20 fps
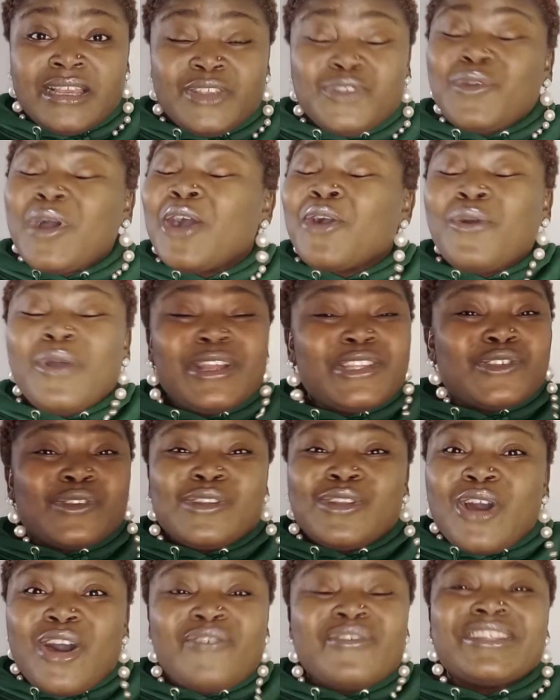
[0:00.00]
You are going to
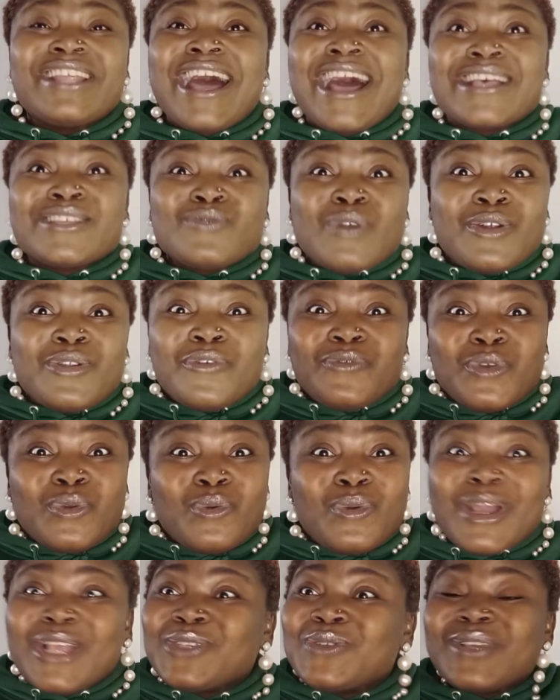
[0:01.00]
love it. That is one of the
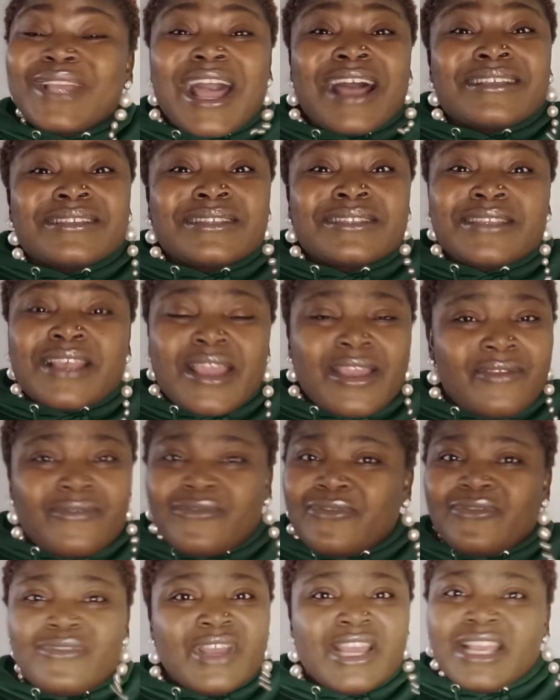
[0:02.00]
ways you can
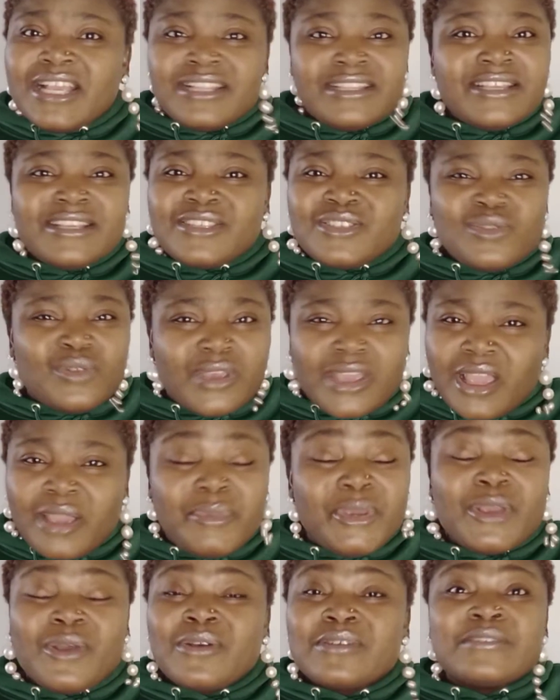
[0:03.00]
save in this
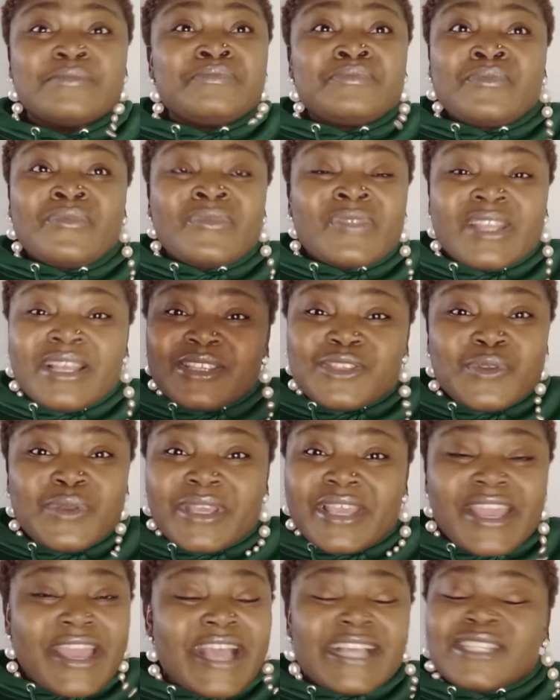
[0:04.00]
UK, because this
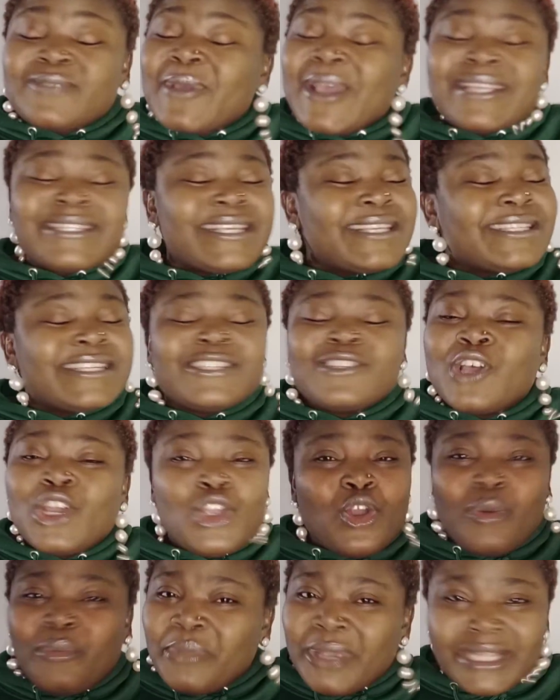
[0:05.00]
UK expenses is
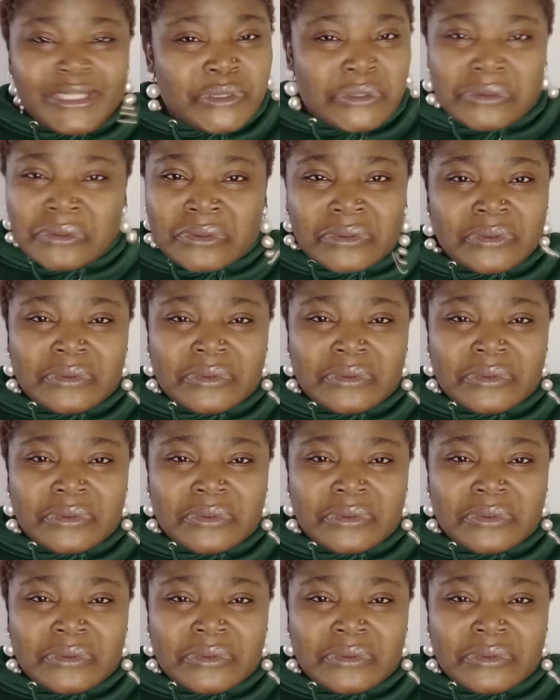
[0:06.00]
not your mate.